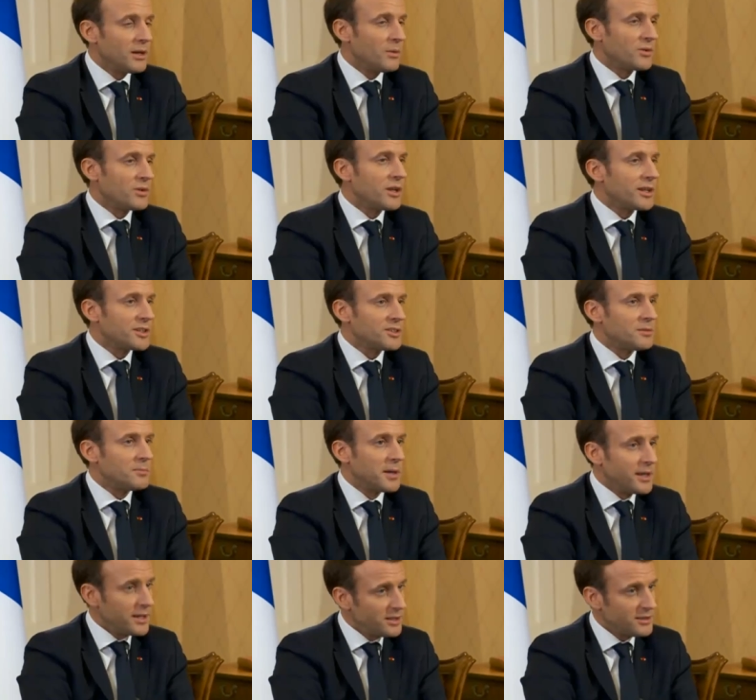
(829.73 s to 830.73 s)
he was elected
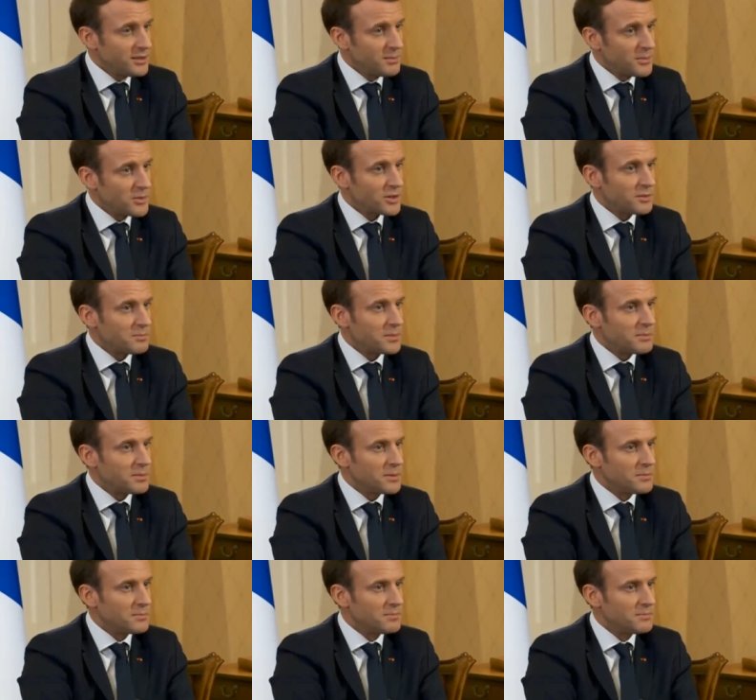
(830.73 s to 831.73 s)
by the American
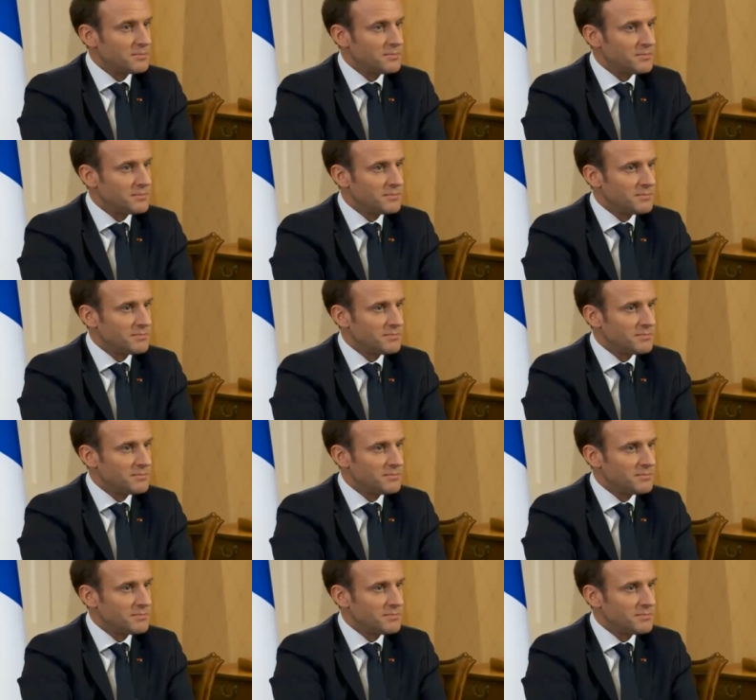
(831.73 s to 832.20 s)
people. Mm -hmm.